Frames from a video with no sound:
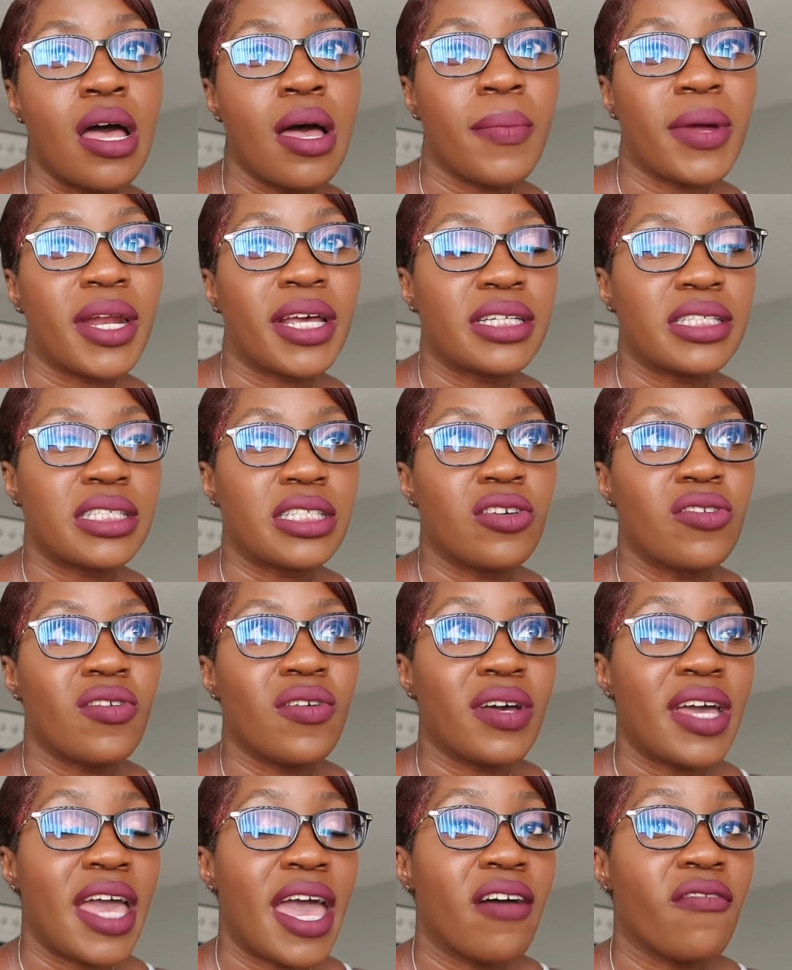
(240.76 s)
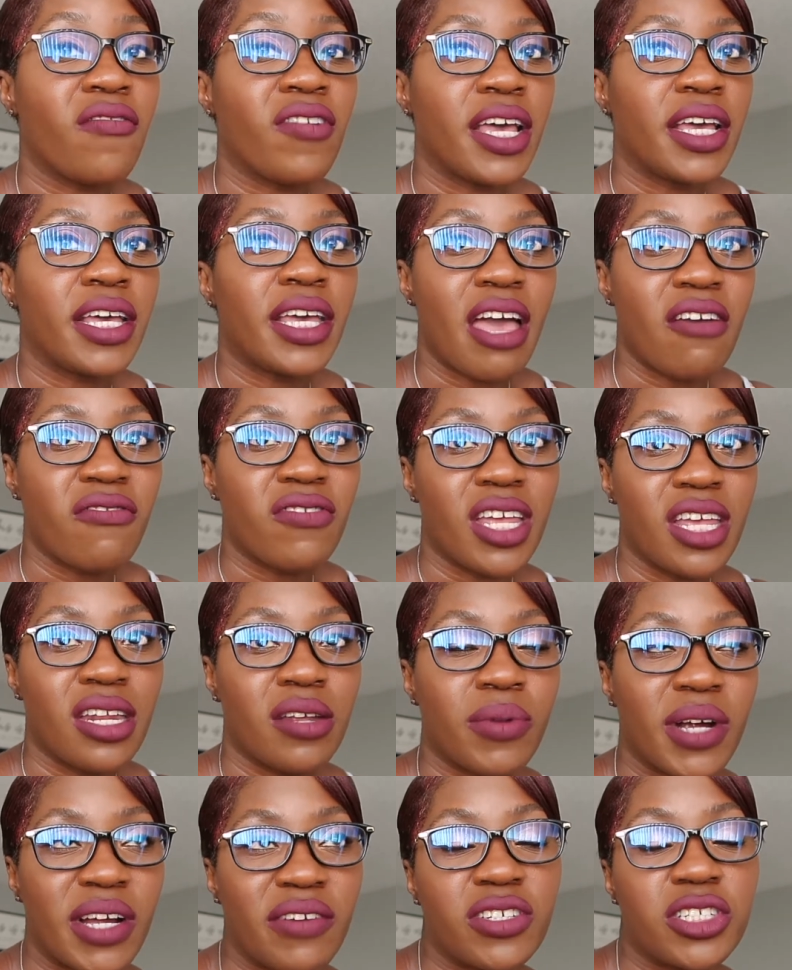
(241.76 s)
but i can still have like
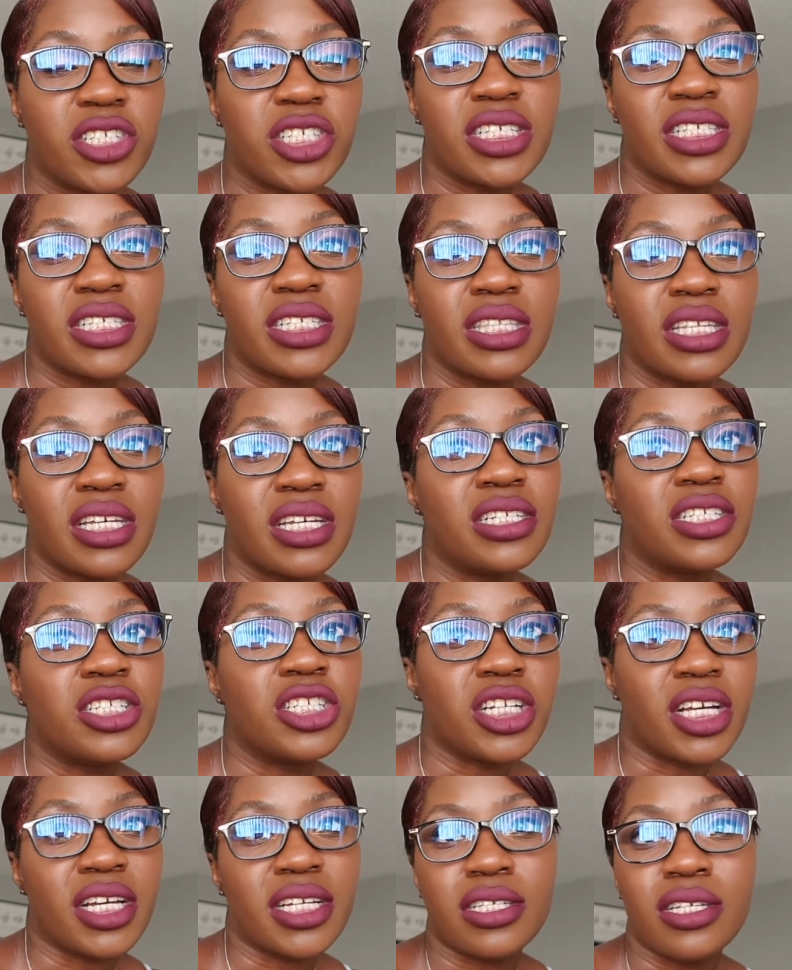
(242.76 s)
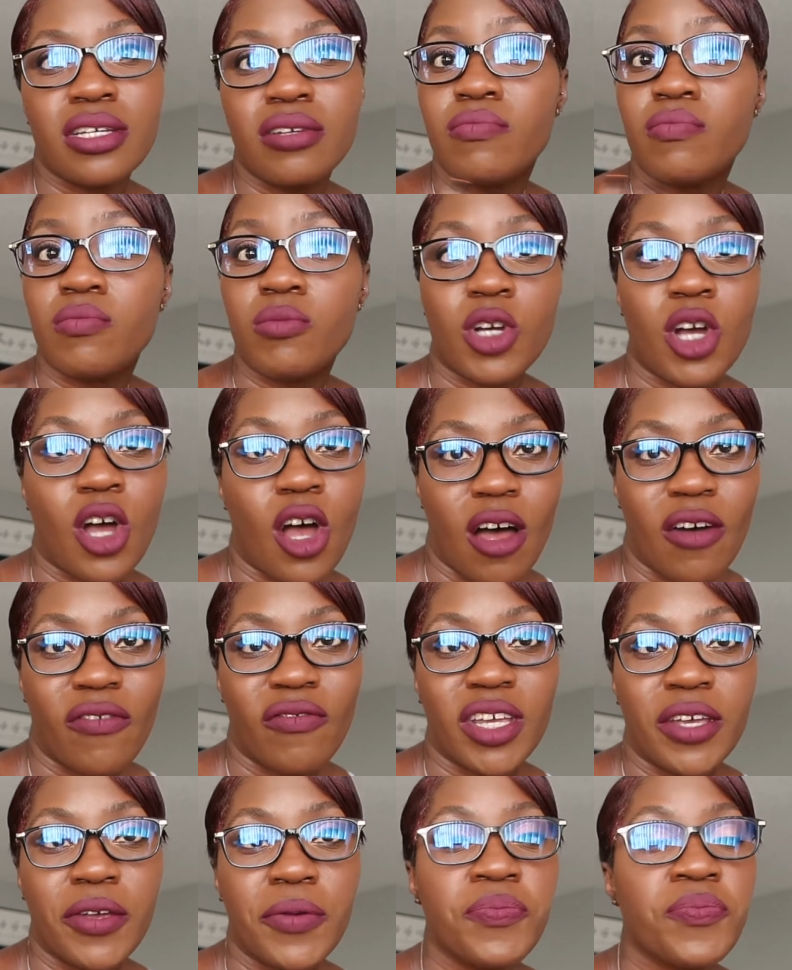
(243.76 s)
caffeinated beverages and things just
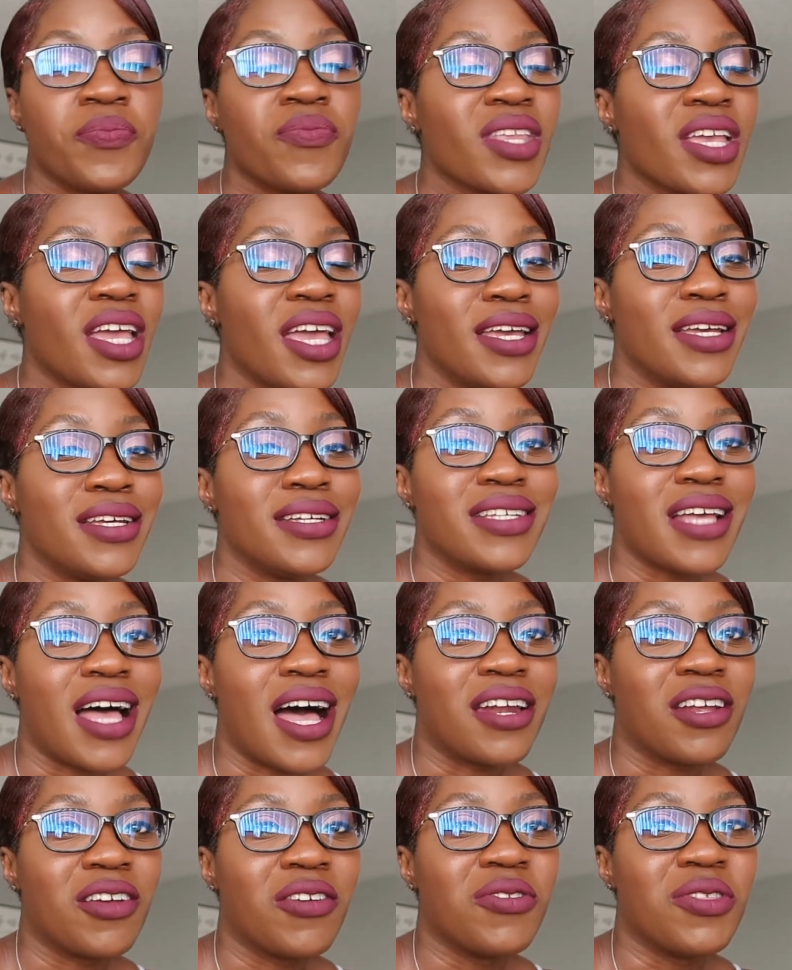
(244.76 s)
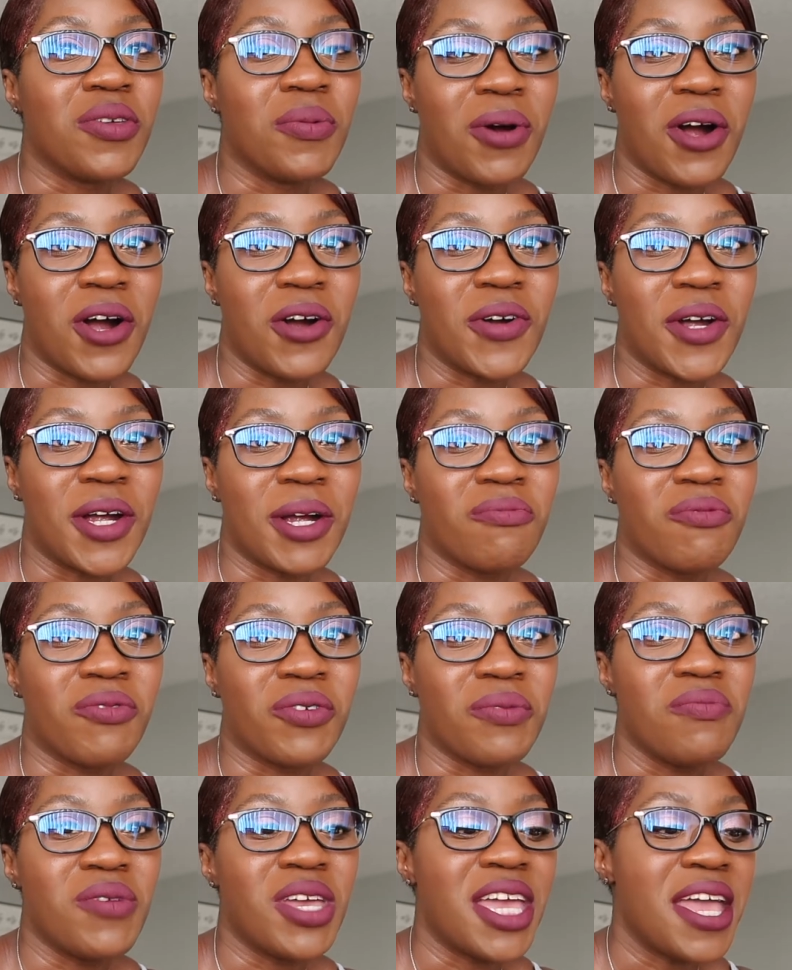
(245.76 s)
coffee is out of the program
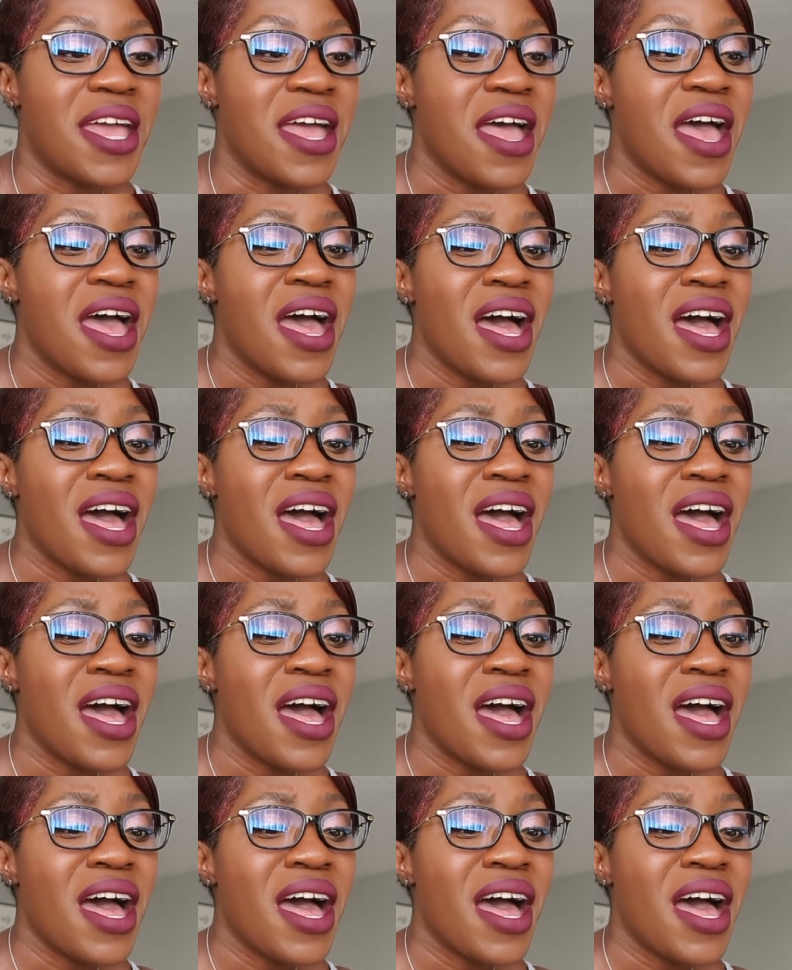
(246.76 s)
for me.